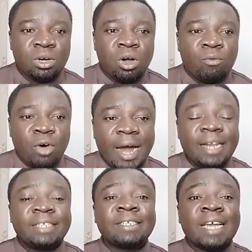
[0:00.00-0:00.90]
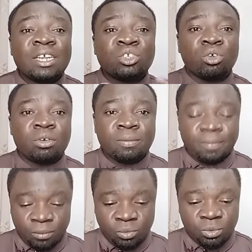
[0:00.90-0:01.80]
for a discussion
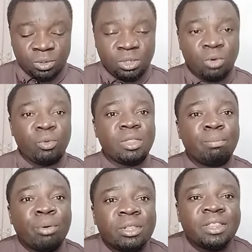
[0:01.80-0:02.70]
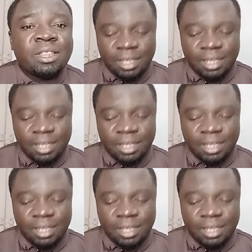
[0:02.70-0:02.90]
with both